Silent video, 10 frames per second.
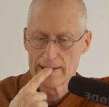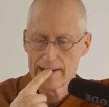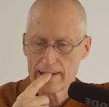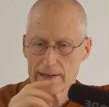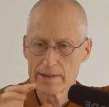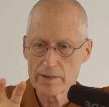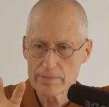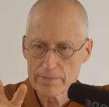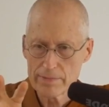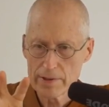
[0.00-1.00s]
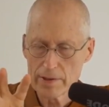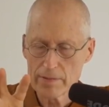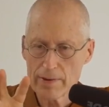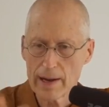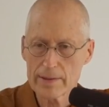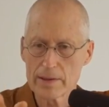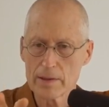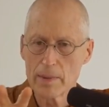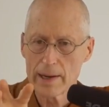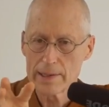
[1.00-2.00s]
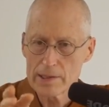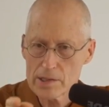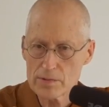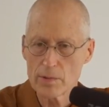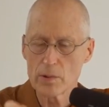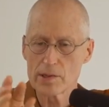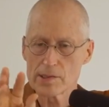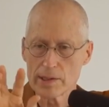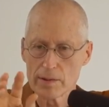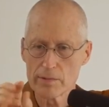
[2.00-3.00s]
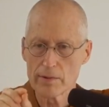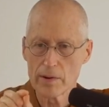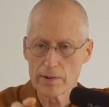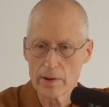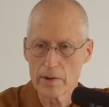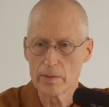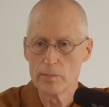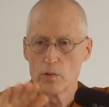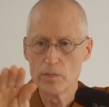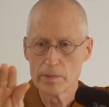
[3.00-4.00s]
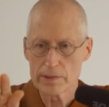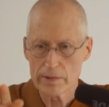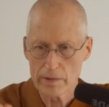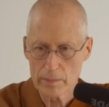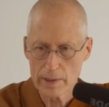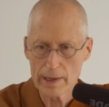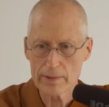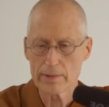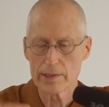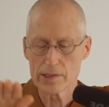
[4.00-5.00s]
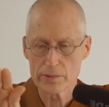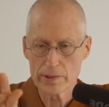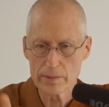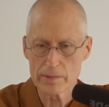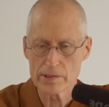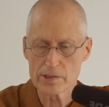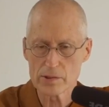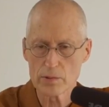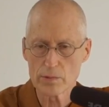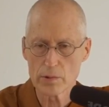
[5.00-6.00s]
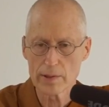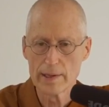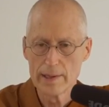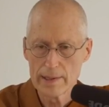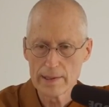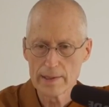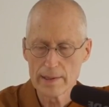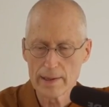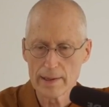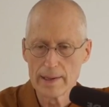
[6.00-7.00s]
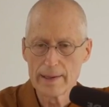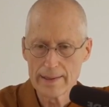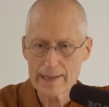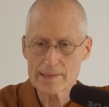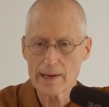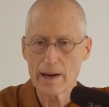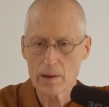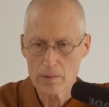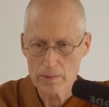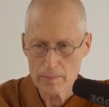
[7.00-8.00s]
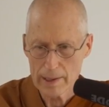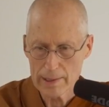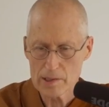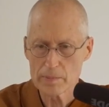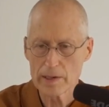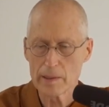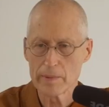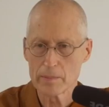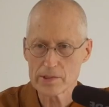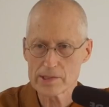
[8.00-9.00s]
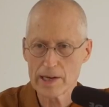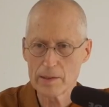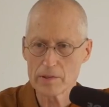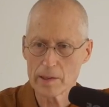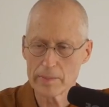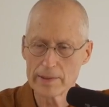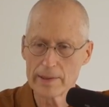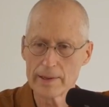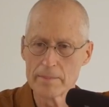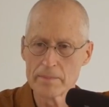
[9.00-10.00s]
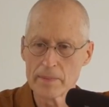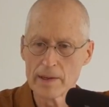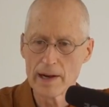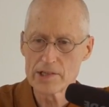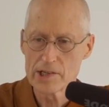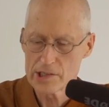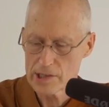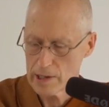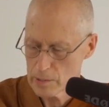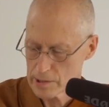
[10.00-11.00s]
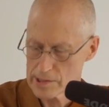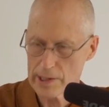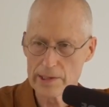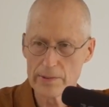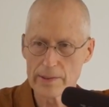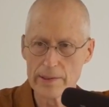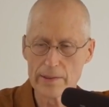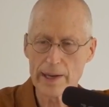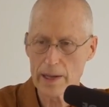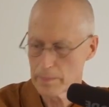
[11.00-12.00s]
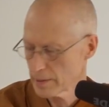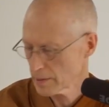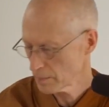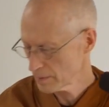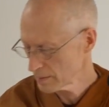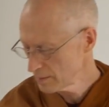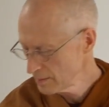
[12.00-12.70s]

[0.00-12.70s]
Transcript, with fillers: And the, and the fact that the mind is focusing on, on the movement of the breath, on its rhythms and so forth, uh, that's how the mind is becoming stable. I mean, they, Ajahn Chah would say you, you can't pick up a,